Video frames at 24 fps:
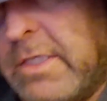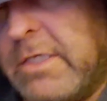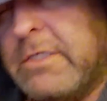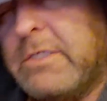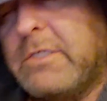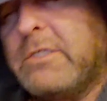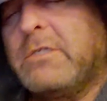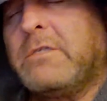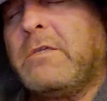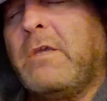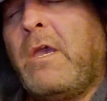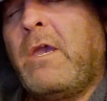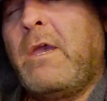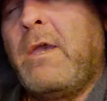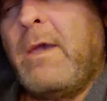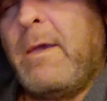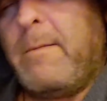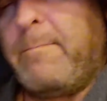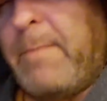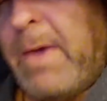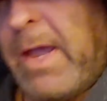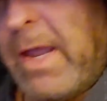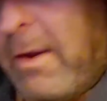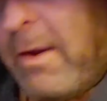This is
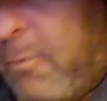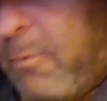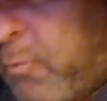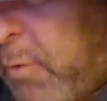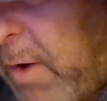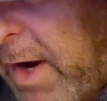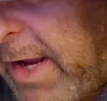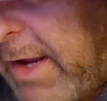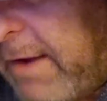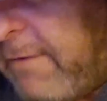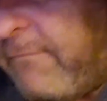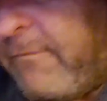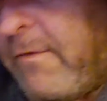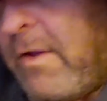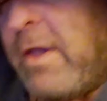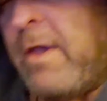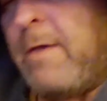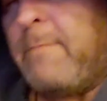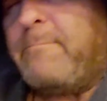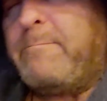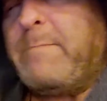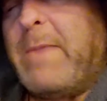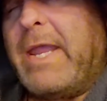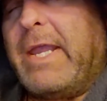my way of
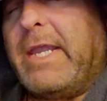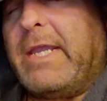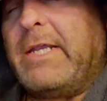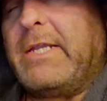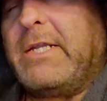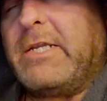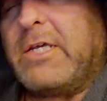making an